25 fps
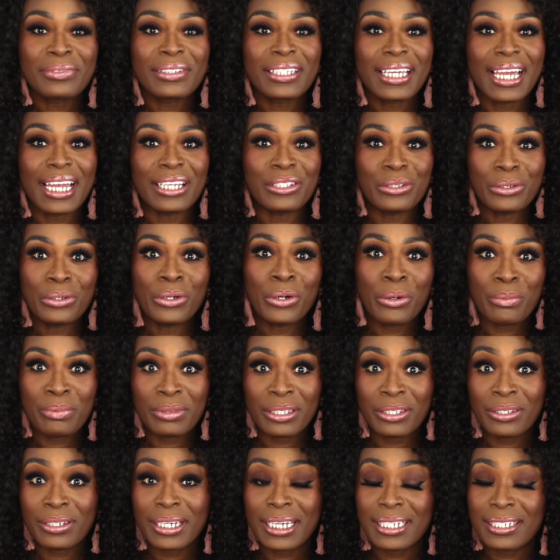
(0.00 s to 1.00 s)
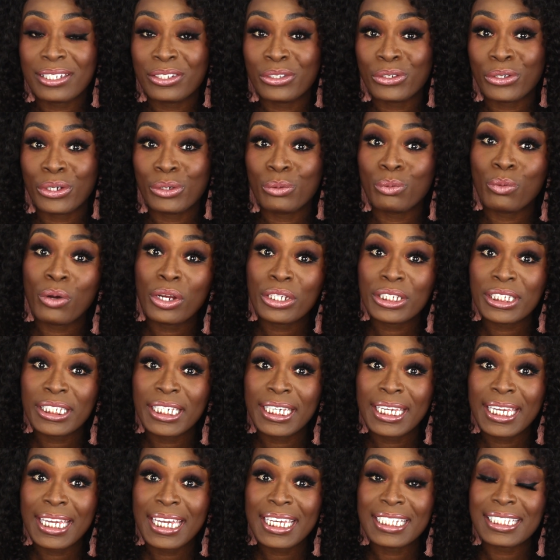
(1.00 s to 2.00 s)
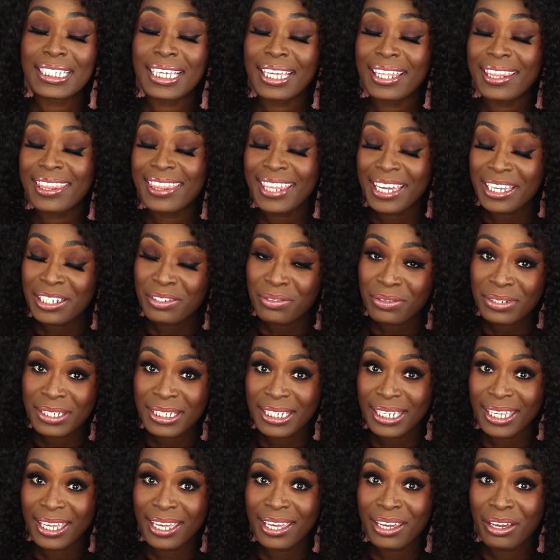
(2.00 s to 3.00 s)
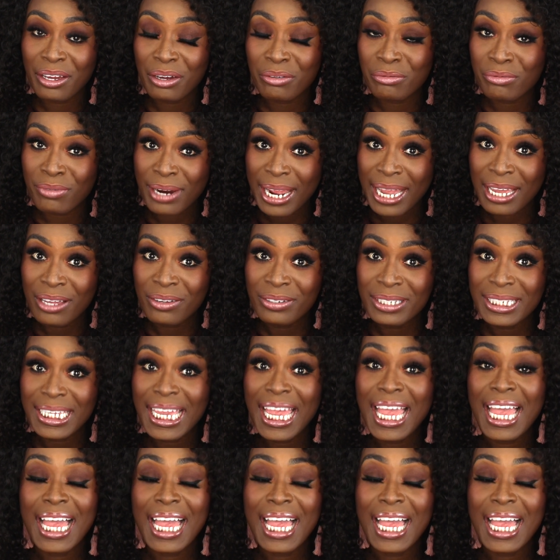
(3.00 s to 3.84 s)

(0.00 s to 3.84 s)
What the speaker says: I do hope that you guys enjoyed watching it. Thanks for sticking around.